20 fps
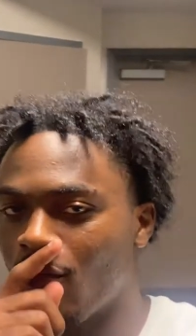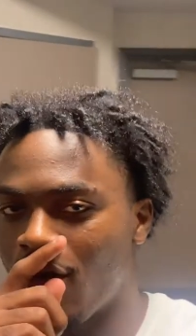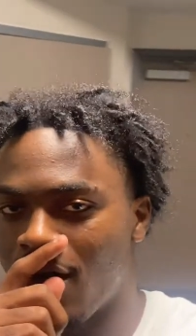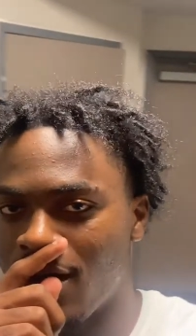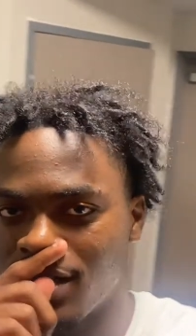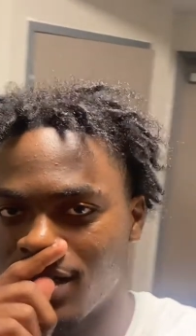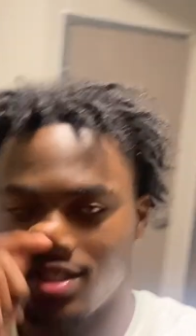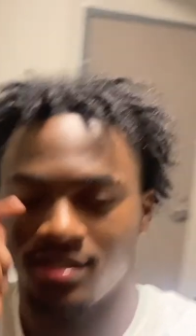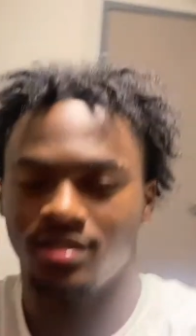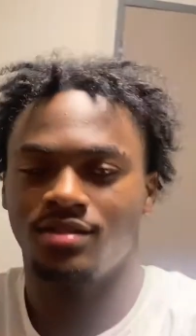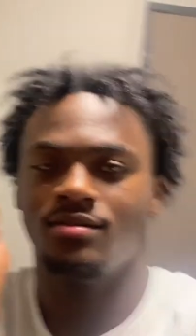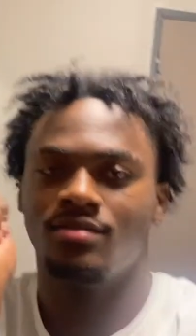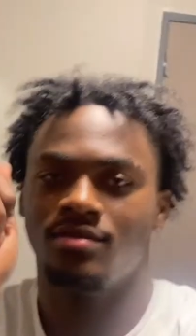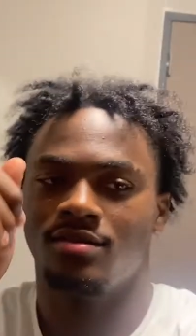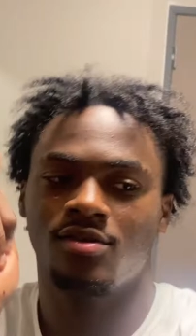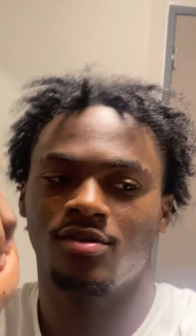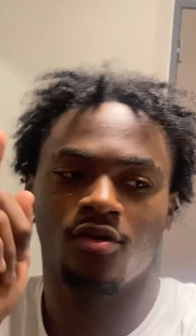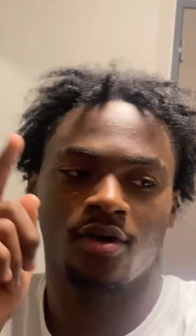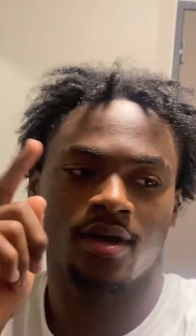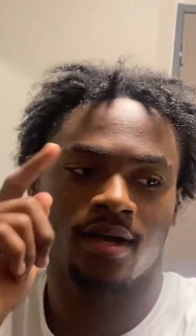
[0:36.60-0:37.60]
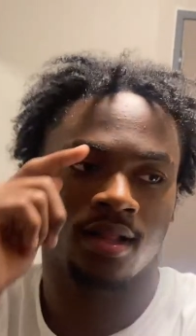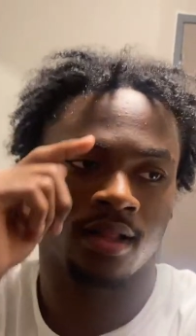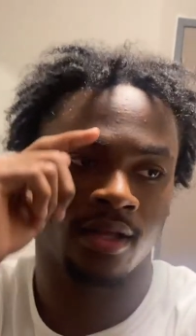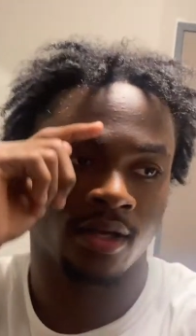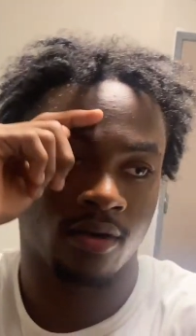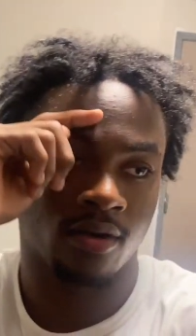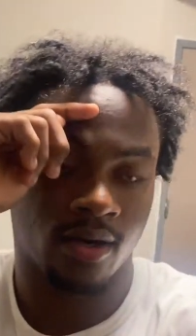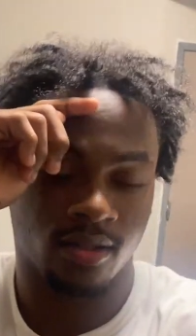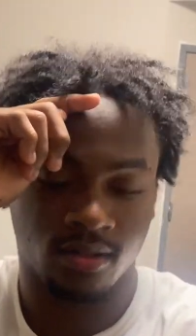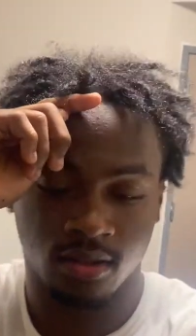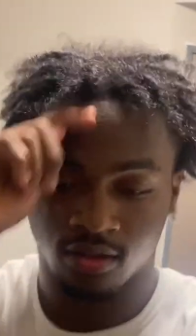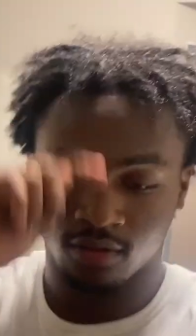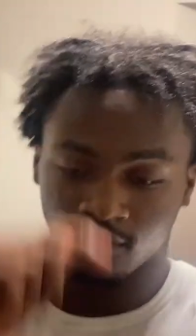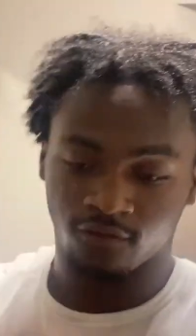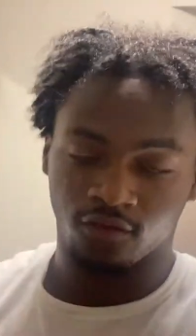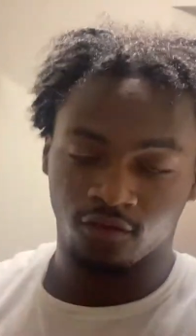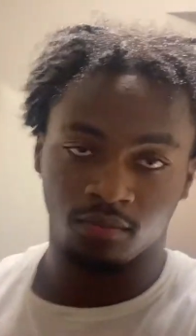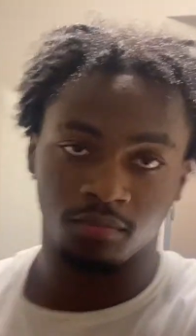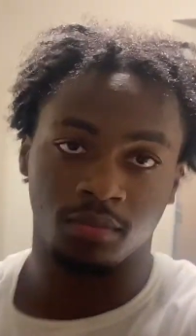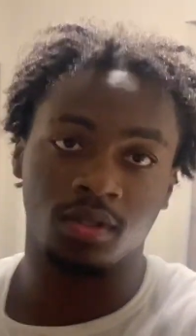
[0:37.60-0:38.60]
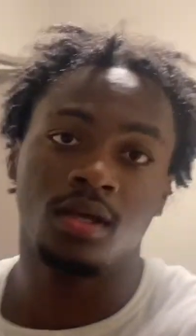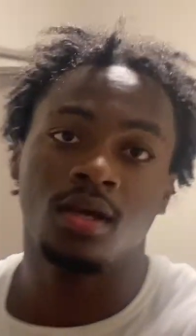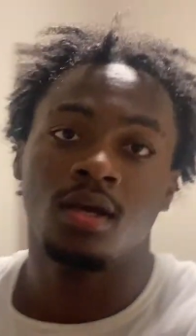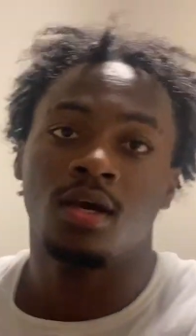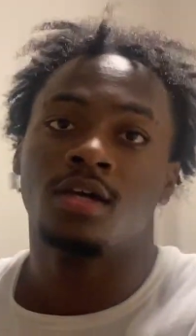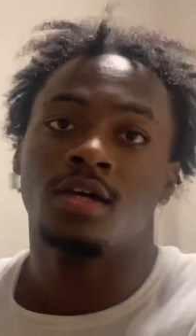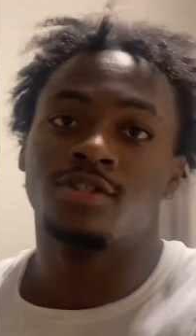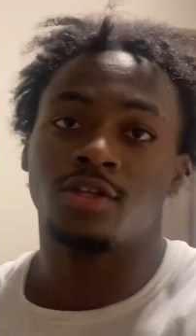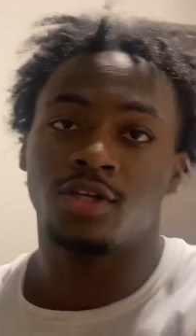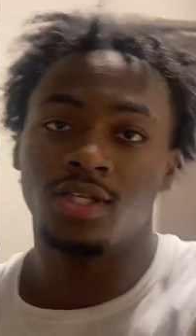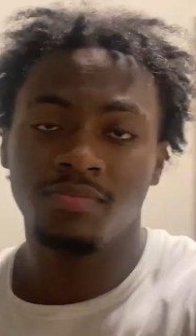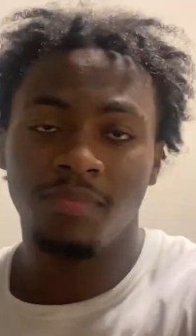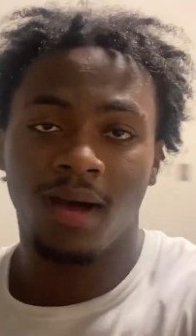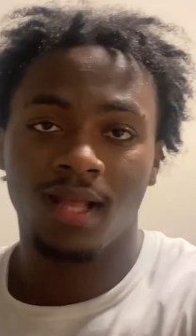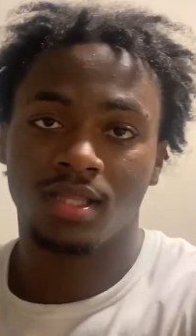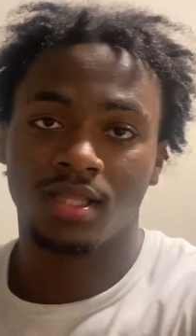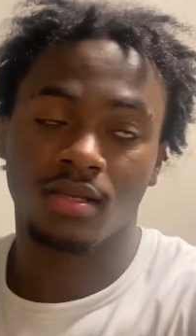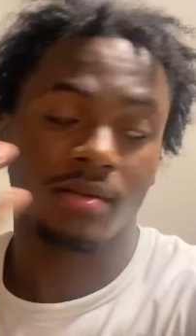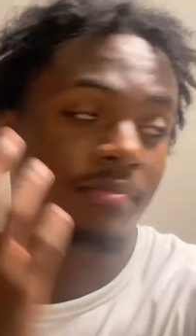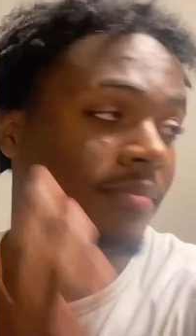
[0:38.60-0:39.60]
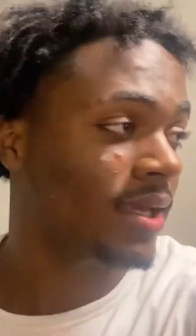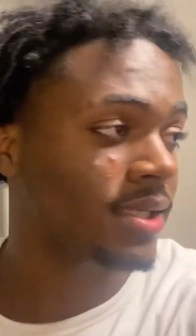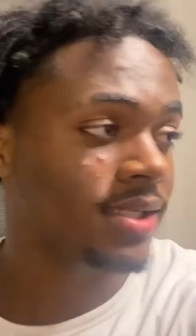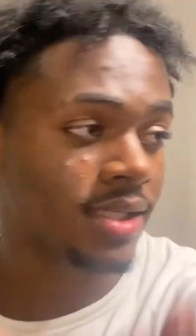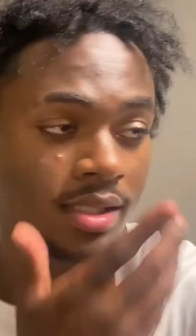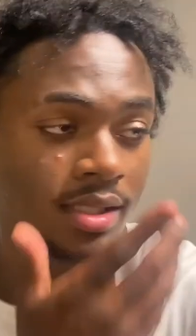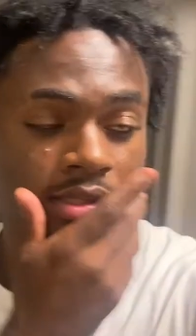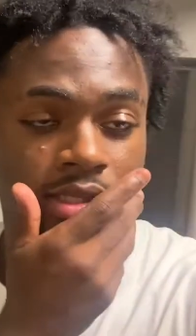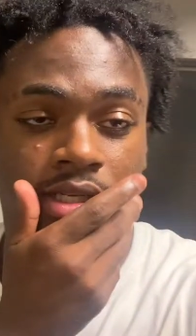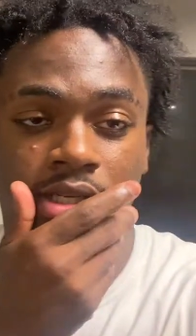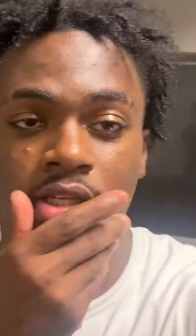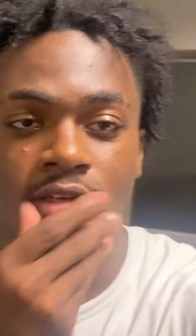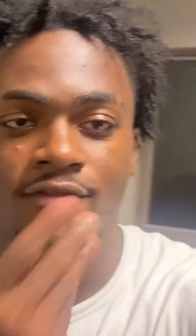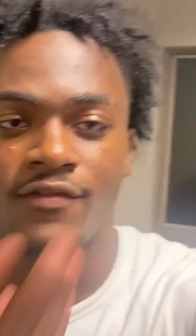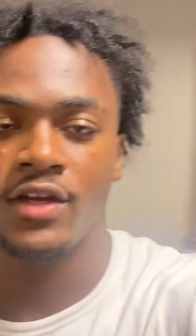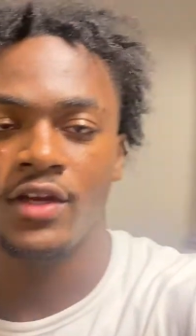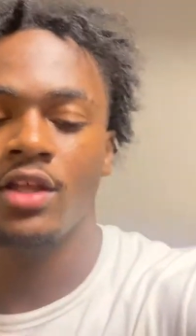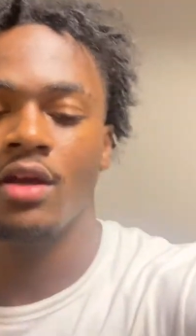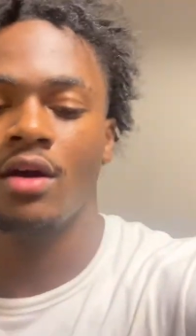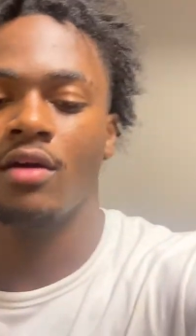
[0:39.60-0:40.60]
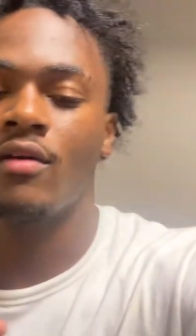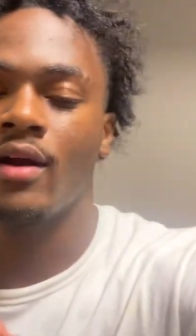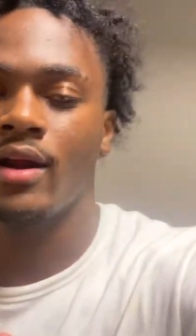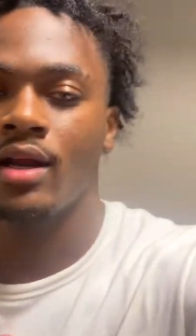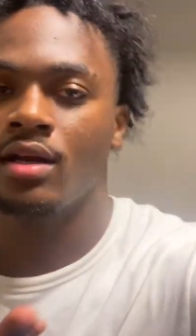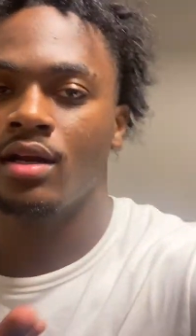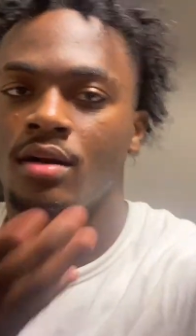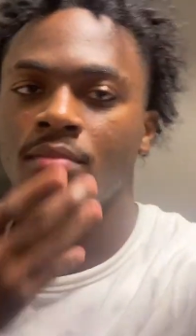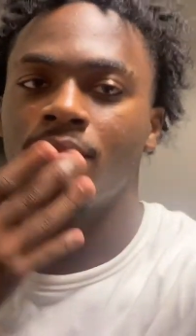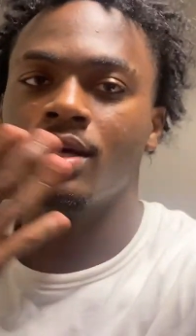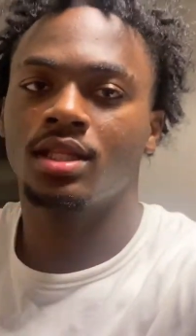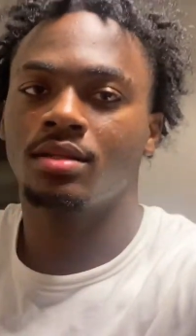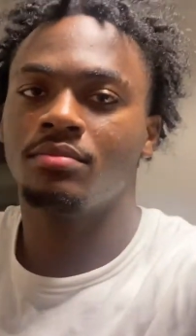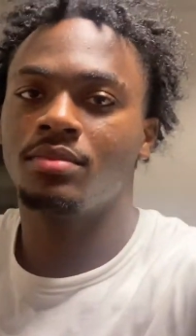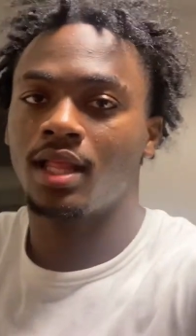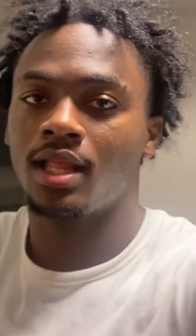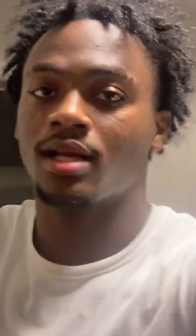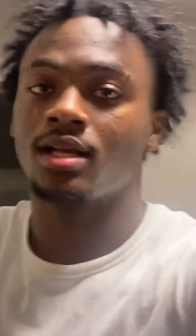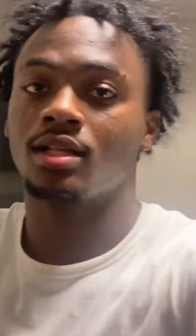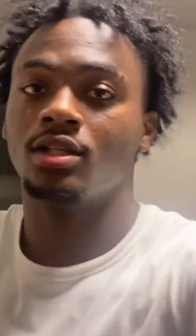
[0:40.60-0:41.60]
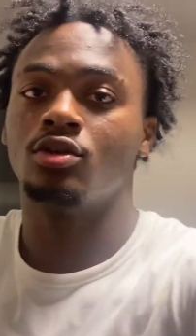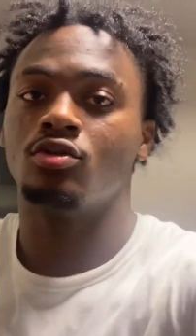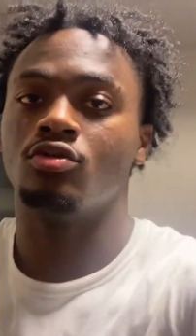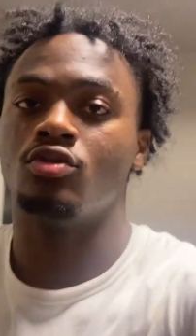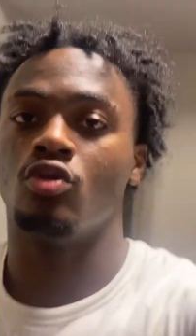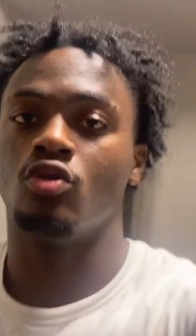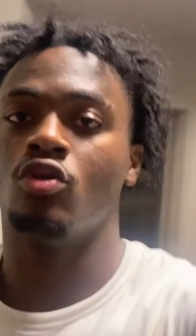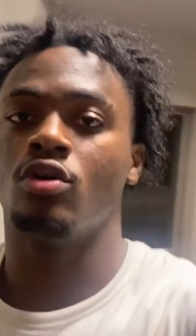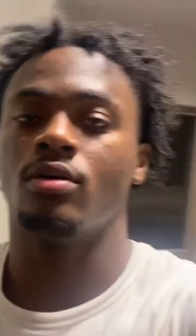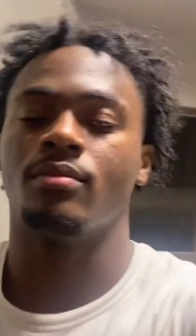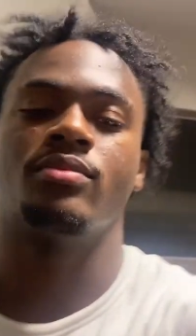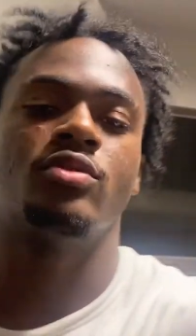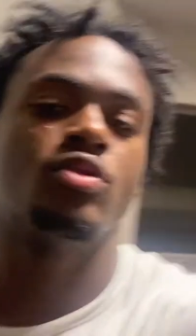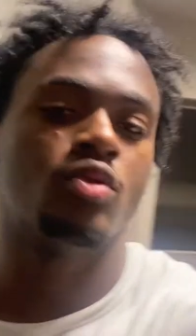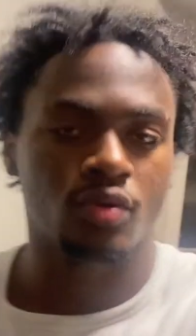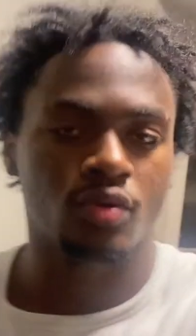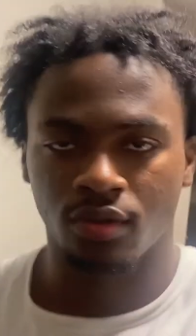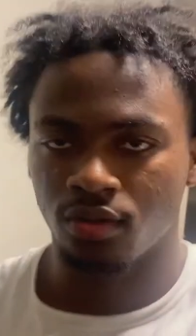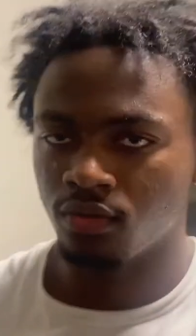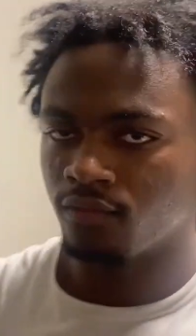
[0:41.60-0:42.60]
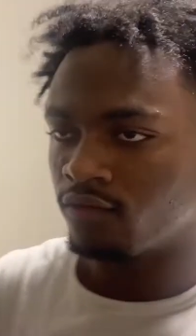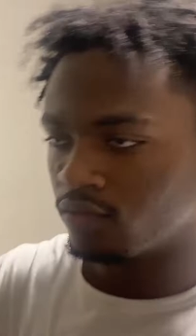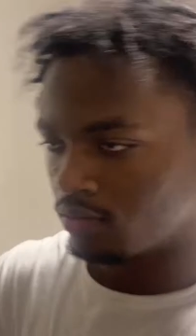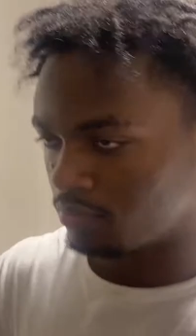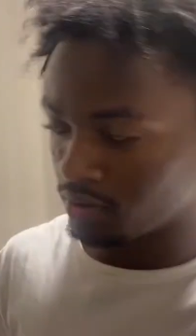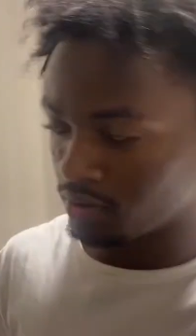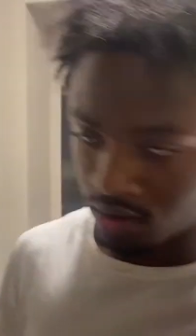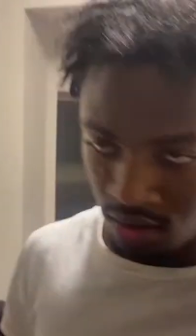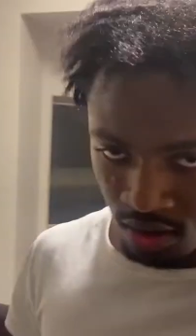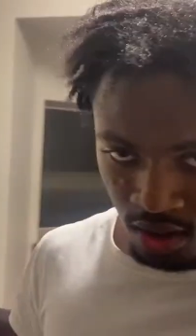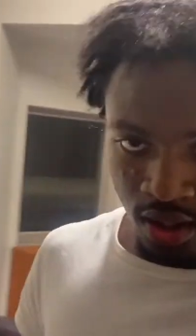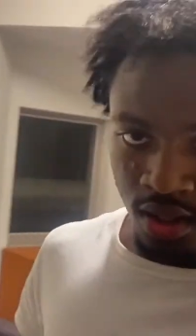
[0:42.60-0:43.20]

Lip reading: watch it, go ahead, click right there, you feel me? So this is about to, basically this video right here about to be like a little dorm tour, you feel me?